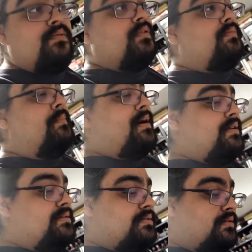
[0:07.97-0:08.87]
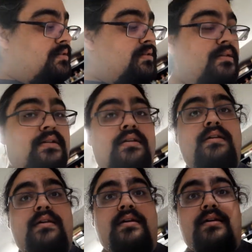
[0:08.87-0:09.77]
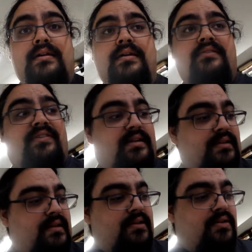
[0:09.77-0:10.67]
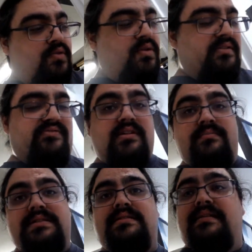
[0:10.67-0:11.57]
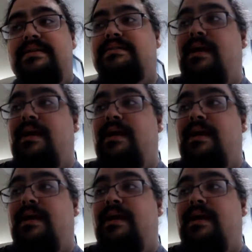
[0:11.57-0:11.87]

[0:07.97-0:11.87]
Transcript: with my buddies. Finally, we've uh, missed the last